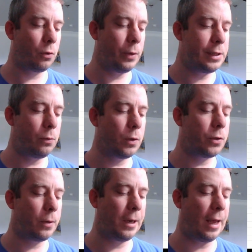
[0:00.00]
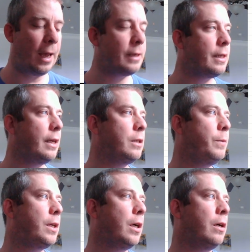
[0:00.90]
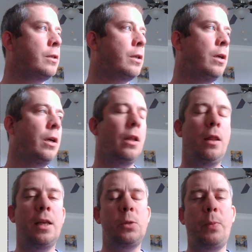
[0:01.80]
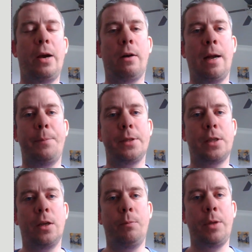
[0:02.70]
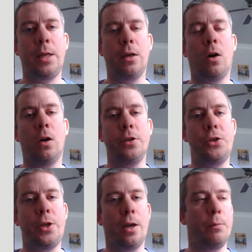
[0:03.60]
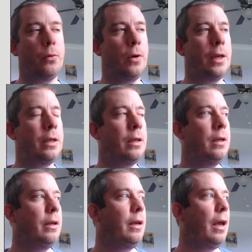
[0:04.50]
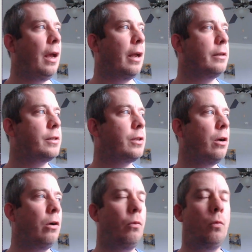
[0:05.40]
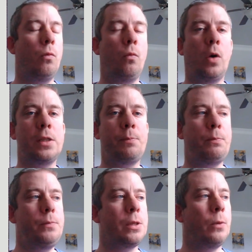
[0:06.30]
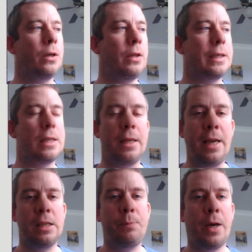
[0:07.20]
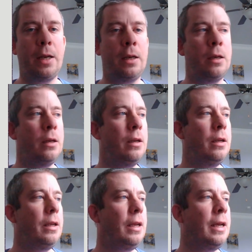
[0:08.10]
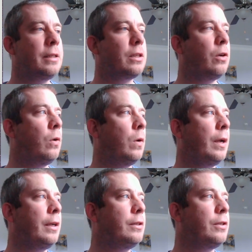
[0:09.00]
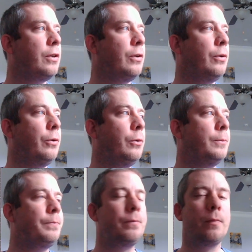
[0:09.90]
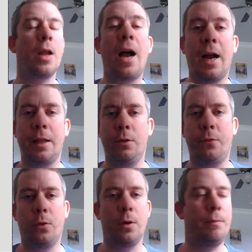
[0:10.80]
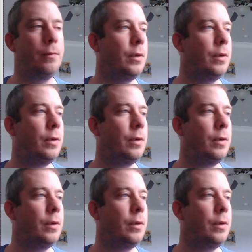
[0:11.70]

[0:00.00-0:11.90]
reason we're doing exit is because this Power App is going to be on SharePoint. And so once someone clicks the yes button, it's going to hide the form.